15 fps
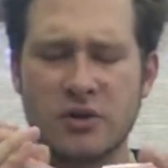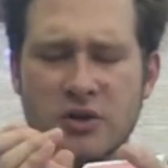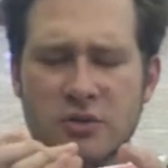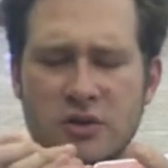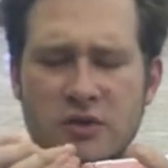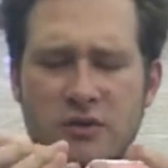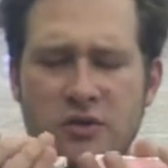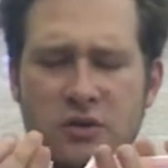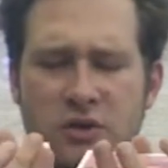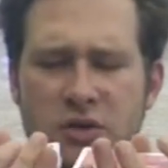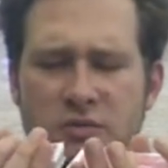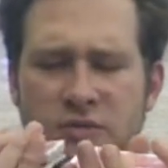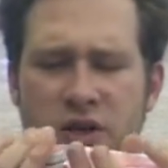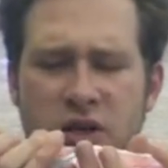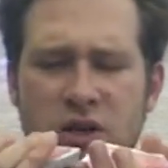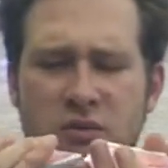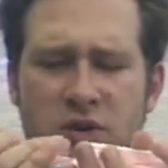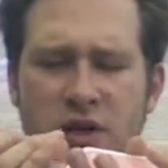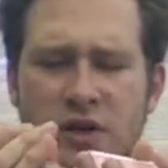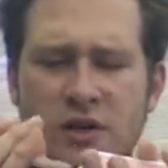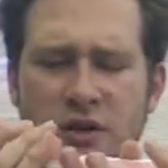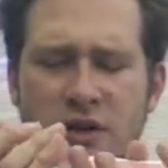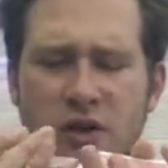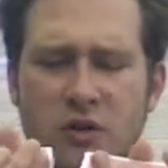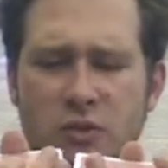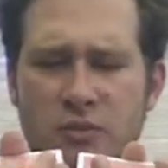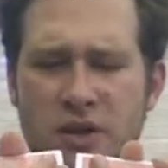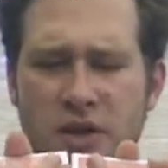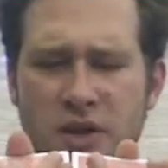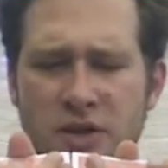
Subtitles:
But if you just break them in a little bit,